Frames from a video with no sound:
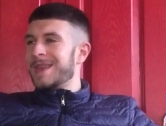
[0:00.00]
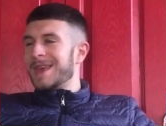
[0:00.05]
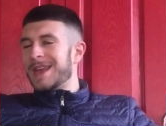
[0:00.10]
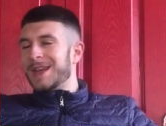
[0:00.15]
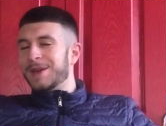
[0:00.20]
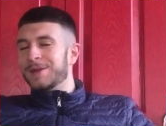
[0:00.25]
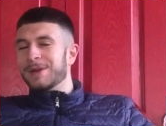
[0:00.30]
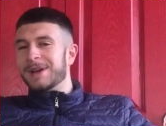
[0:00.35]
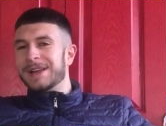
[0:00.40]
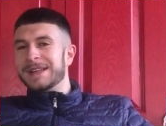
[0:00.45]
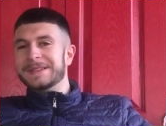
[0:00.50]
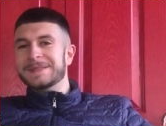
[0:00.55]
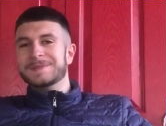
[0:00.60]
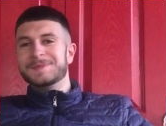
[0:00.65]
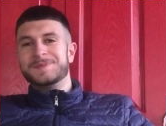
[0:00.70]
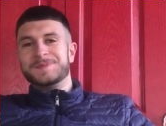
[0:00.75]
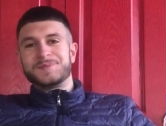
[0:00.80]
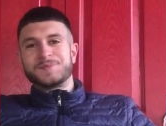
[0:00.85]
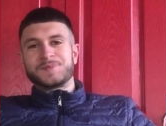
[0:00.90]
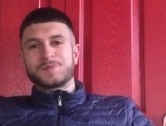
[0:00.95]
Anyway,
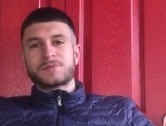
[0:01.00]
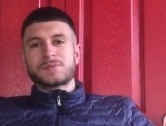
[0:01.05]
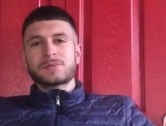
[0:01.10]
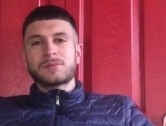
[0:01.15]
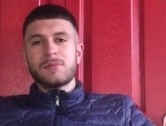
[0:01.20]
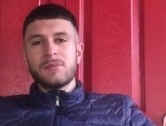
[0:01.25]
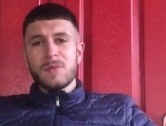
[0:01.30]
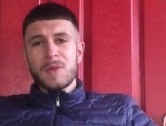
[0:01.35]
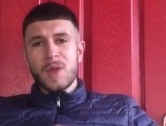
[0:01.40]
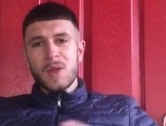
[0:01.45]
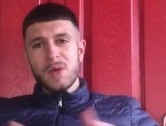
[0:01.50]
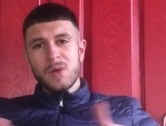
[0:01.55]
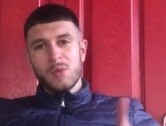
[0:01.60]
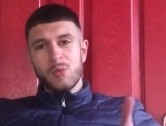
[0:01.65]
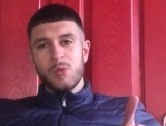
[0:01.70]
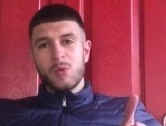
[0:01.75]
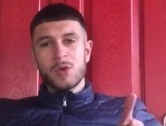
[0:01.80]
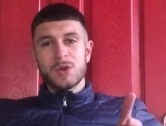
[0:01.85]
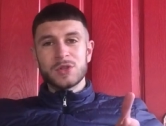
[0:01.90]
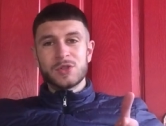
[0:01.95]

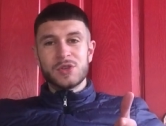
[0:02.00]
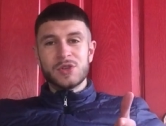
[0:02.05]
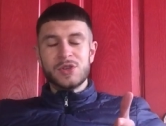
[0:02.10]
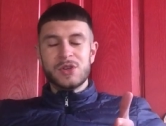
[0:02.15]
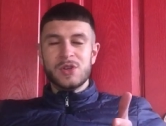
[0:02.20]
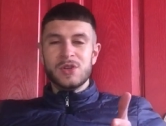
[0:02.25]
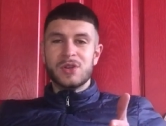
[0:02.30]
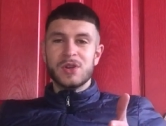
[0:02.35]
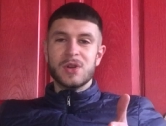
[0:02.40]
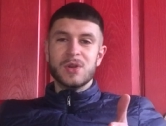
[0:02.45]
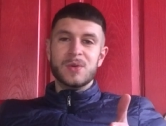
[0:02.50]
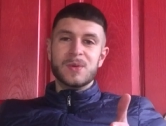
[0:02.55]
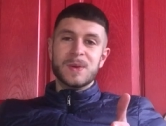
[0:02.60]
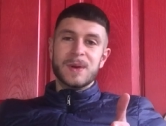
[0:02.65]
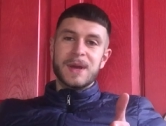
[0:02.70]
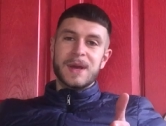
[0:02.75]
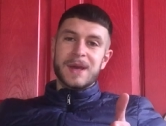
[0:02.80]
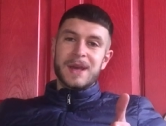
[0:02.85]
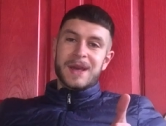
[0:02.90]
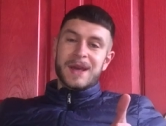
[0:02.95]
what should you do
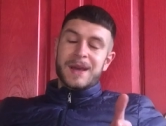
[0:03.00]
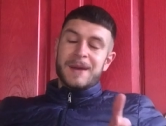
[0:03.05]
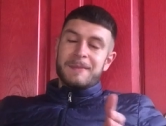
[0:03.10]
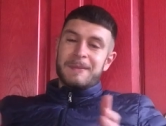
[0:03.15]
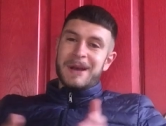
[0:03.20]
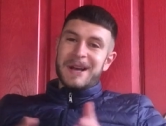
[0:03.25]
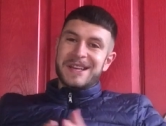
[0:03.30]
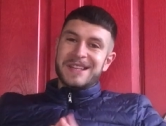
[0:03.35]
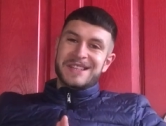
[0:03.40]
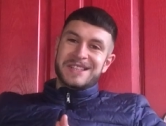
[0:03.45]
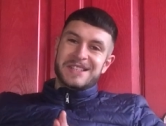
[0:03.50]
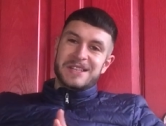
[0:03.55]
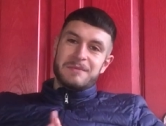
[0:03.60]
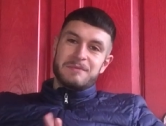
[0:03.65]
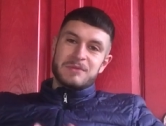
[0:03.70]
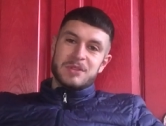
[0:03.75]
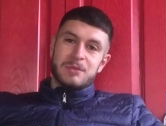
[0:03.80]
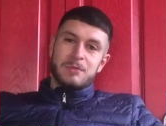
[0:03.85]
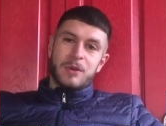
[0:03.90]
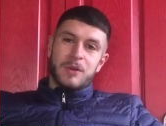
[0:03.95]
back at the
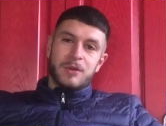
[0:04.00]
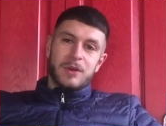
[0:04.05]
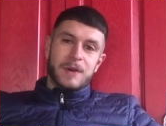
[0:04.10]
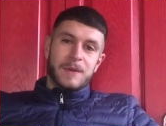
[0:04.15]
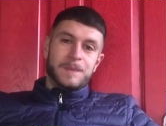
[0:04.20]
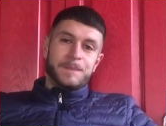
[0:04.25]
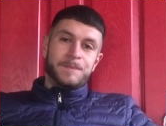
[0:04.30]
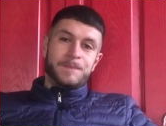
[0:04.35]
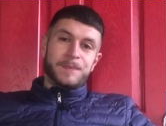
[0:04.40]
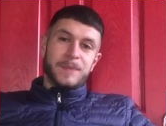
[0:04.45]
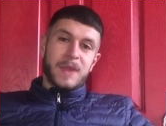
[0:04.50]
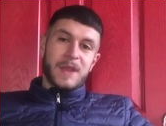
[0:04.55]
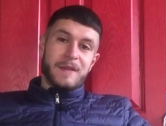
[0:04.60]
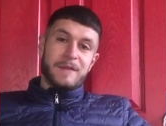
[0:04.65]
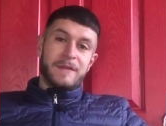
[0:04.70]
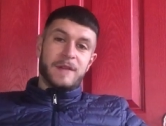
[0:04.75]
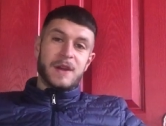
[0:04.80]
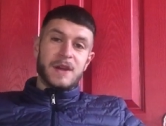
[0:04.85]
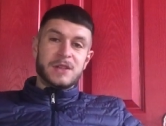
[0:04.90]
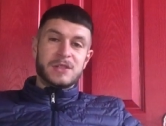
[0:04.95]
gyms tomorrow?
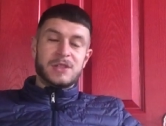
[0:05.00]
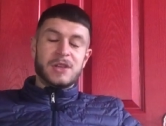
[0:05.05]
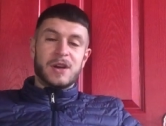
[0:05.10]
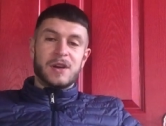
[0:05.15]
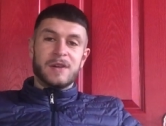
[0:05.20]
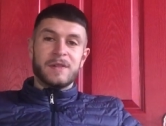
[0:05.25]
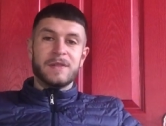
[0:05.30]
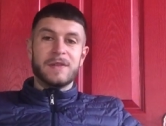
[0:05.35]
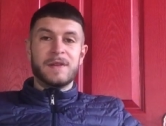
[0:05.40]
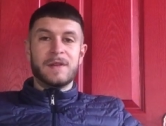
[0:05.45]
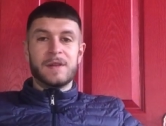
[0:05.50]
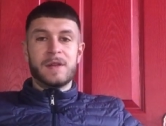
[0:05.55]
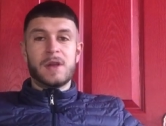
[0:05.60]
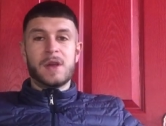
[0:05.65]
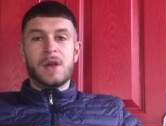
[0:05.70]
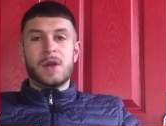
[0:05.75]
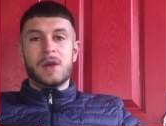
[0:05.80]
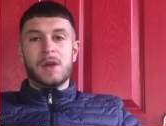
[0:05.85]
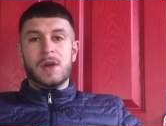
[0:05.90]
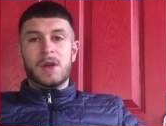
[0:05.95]
First off,
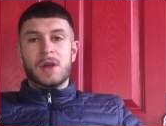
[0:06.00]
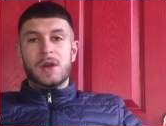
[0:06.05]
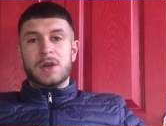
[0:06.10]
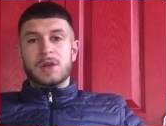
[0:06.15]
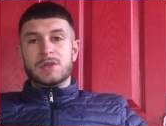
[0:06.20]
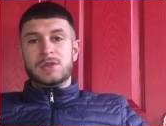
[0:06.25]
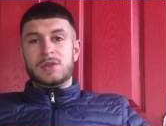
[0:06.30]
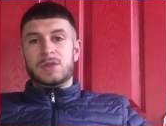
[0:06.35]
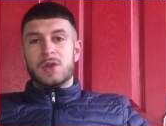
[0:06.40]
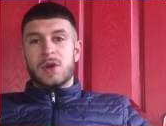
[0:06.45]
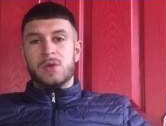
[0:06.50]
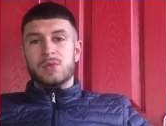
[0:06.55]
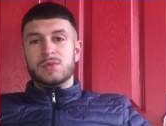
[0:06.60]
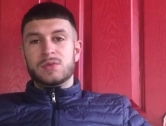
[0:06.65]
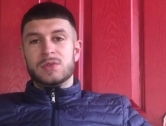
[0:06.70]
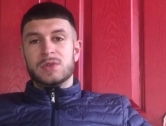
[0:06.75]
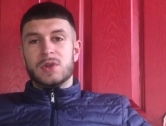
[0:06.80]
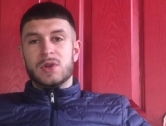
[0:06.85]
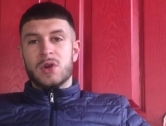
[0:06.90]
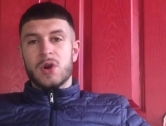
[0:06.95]

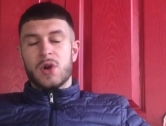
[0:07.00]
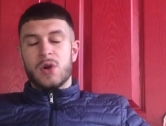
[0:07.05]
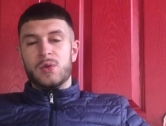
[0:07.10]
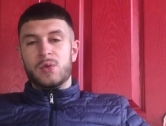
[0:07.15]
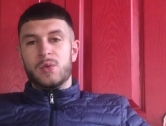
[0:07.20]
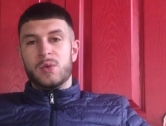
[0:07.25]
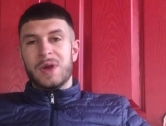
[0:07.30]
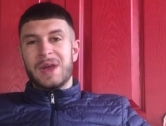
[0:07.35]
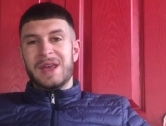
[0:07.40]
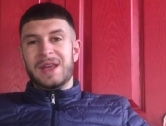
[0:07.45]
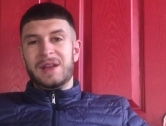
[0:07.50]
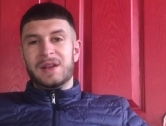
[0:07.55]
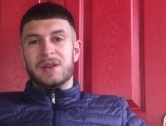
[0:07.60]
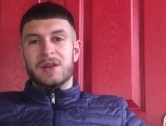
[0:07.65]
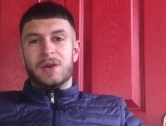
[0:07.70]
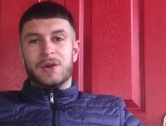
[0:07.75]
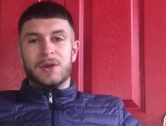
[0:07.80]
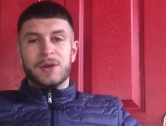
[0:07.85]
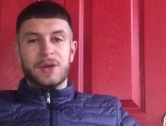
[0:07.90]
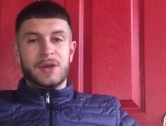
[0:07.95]
don't go
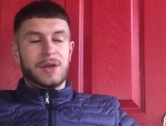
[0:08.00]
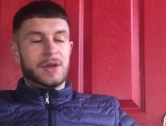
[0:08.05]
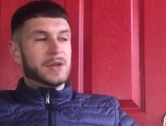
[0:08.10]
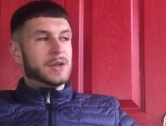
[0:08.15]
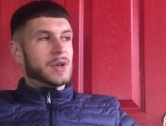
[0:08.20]
incline.